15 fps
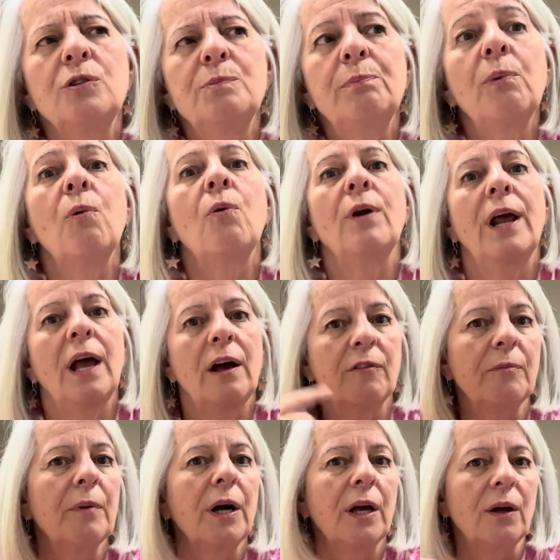born out of
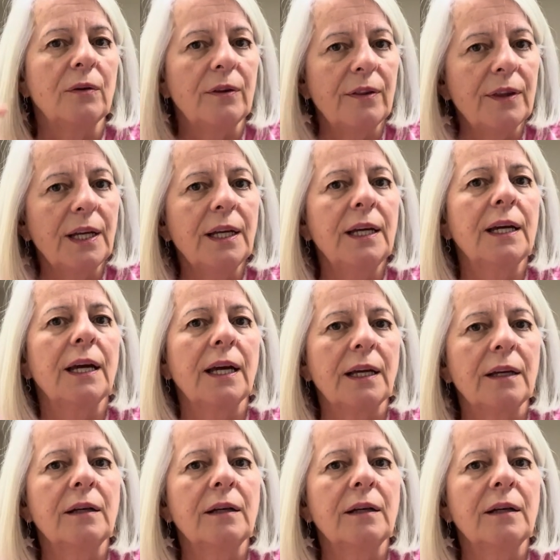my own thinking,